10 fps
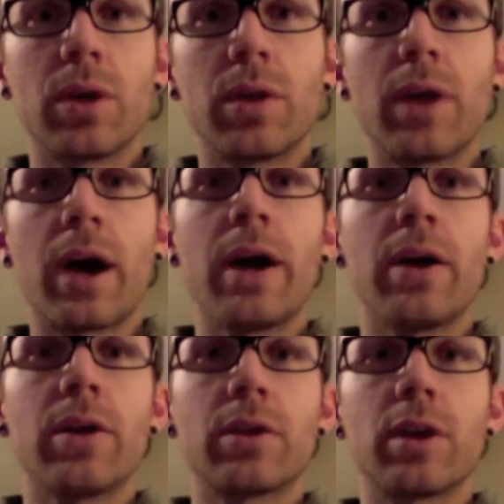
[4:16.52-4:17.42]
the
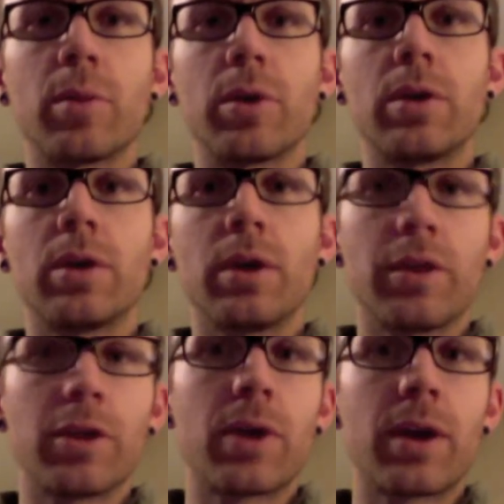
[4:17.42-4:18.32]
higher the number,
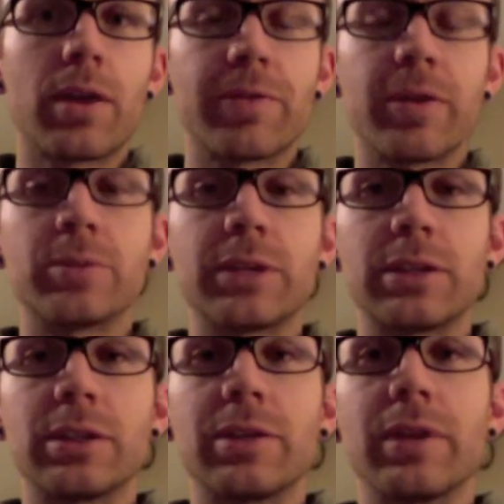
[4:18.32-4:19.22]
the greater the film
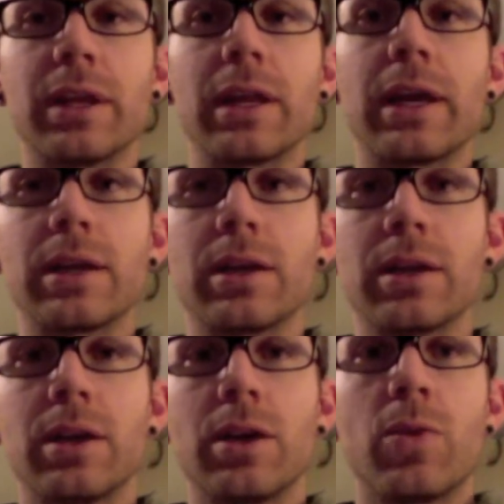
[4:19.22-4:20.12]
sensitivity to light,
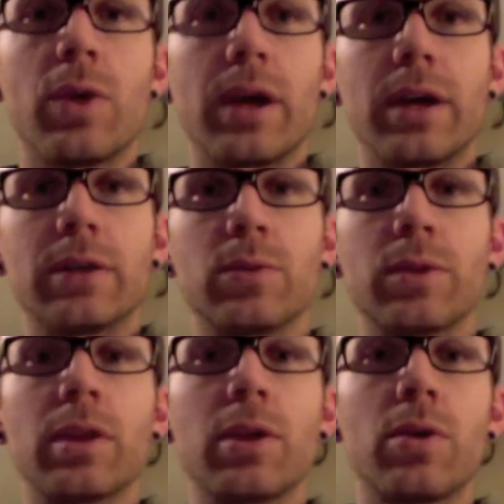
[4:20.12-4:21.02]
whereas with
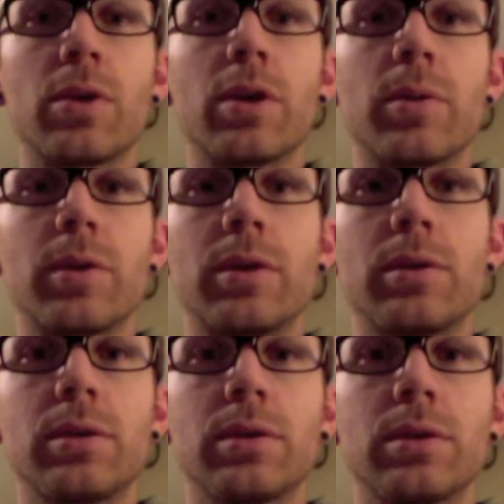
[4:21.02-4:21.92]
the lower number,
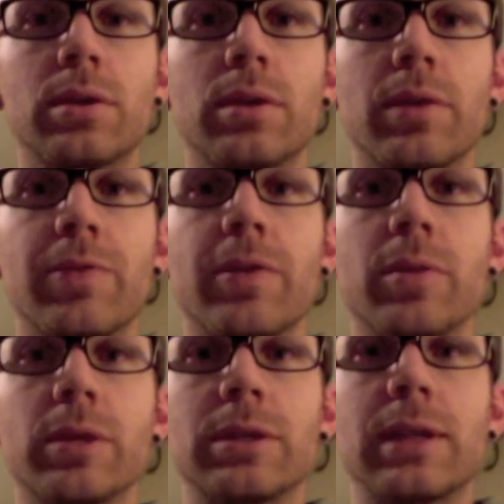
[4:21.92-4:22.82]
the film
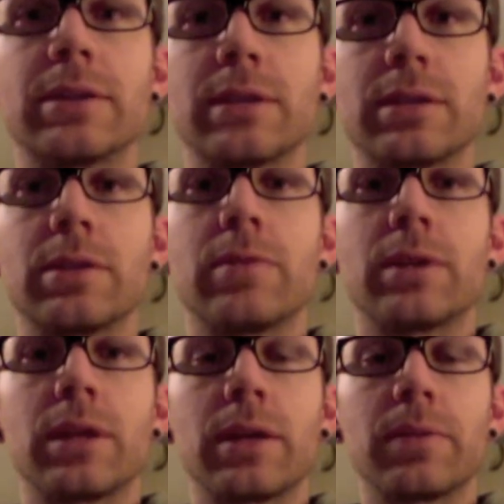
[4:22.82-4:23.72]
is less sensitive
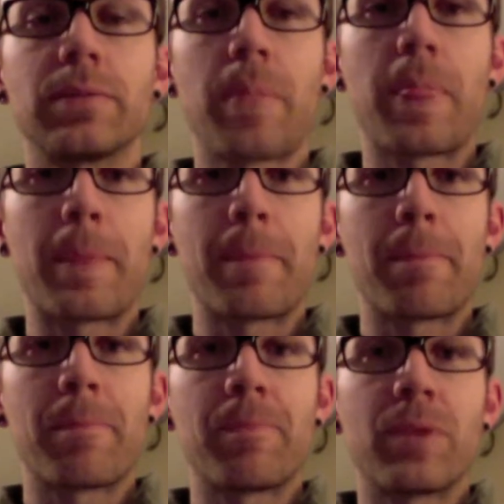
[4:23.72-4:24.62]
to light.
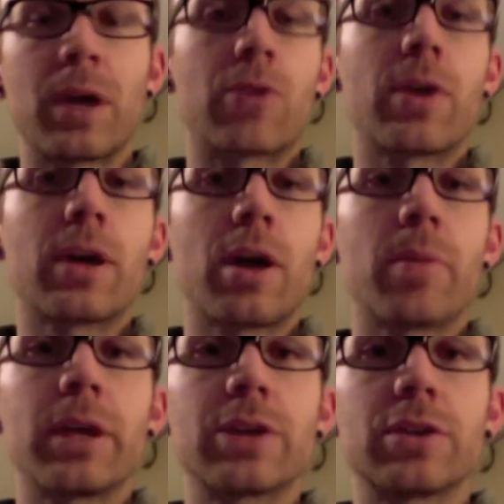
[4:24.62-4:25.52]
A correct
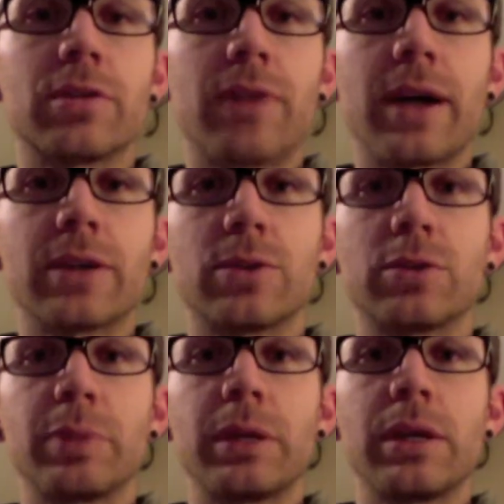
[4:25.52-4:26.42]
combination of ISO
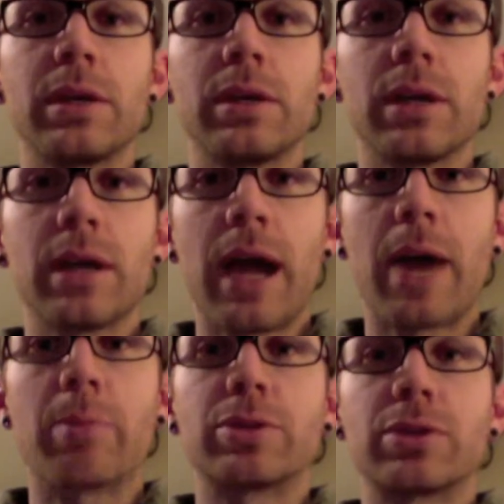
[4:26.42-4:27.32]
speed,
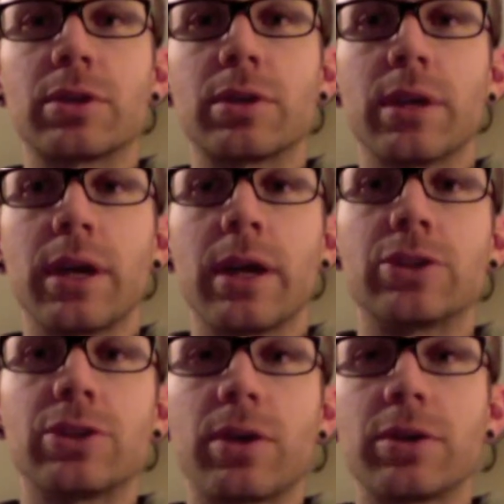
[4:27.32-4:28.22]
aperture, and
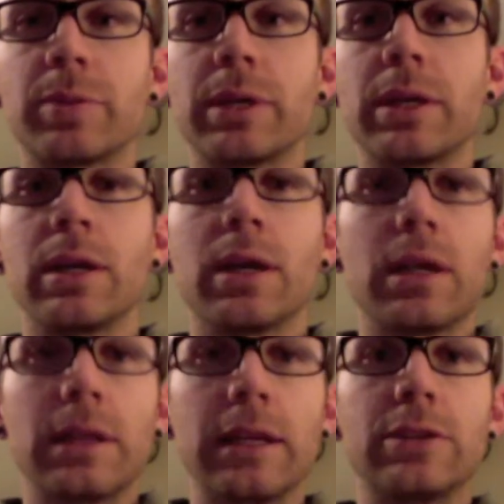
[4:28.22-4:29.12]
shutter speed
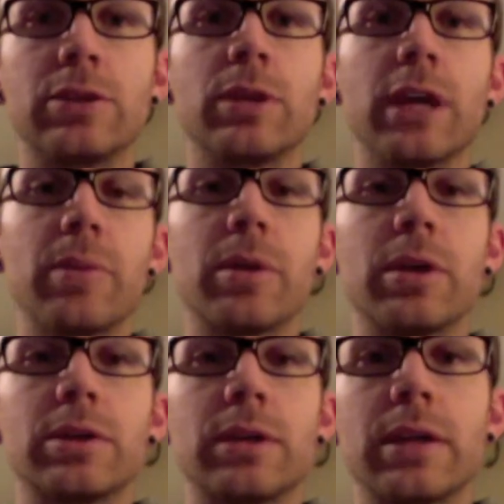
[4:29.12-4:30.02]
leads to an
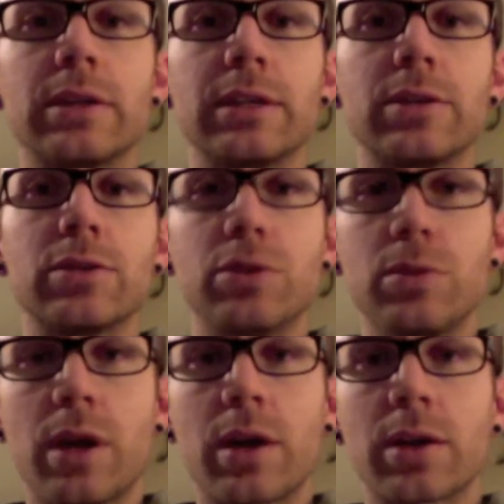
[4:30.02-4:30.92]
image that is neither too
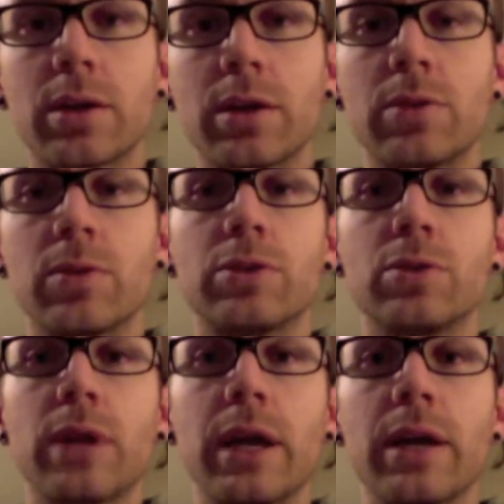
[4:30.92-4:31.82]
dark nor too
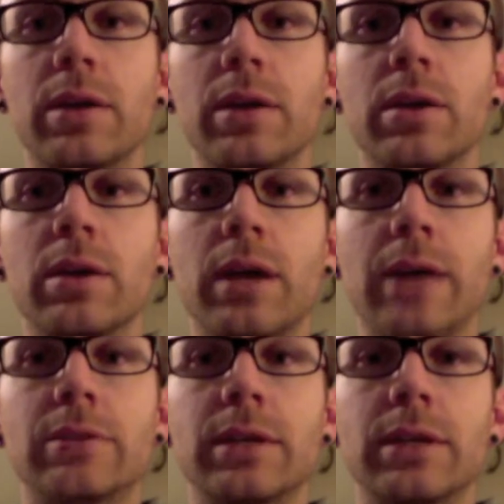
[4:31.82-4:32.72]
light,
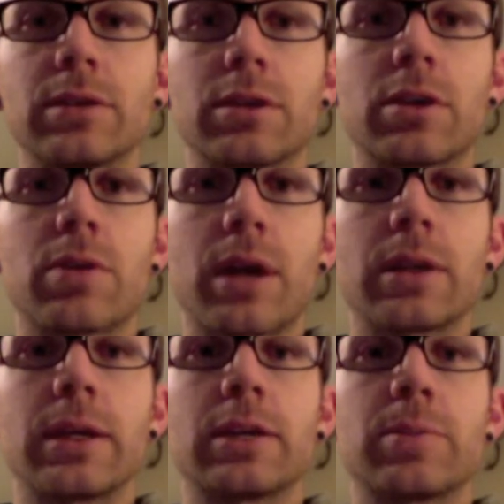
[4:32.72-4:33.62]
hence it's
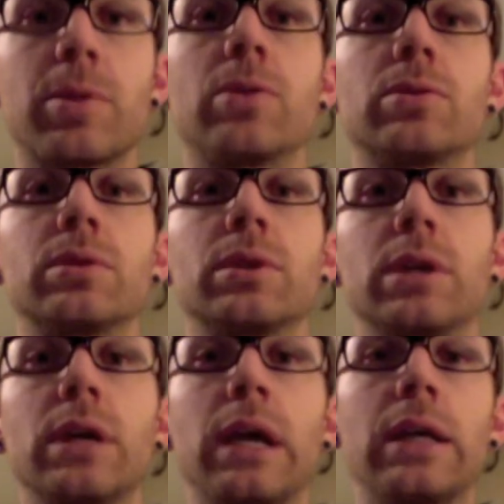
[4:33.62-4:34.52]
correctly exposed,
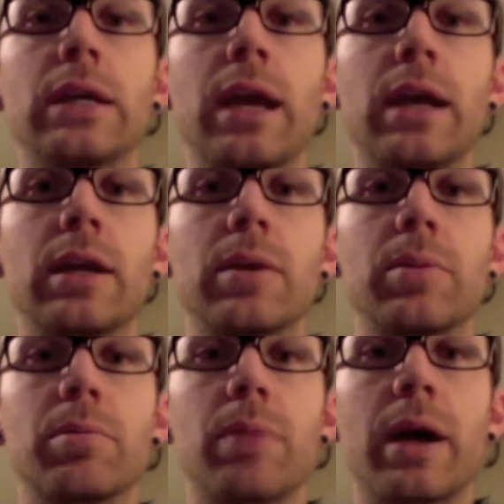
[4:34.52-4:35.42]
indicating
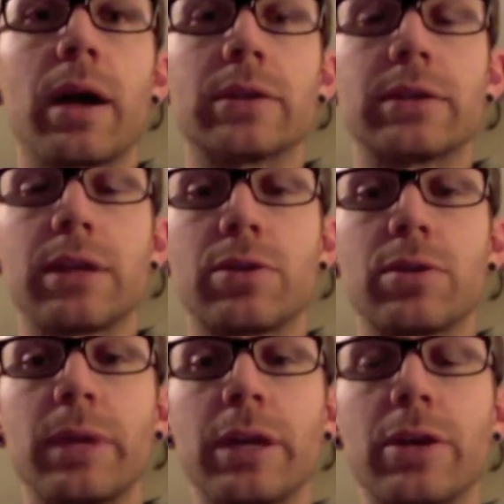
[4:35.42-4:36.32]
by a centered
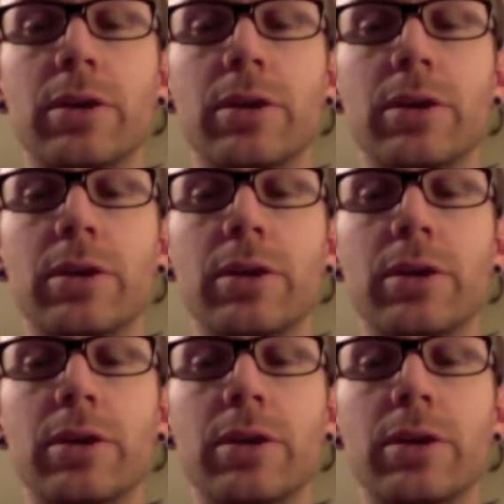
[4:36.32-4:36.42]
meter.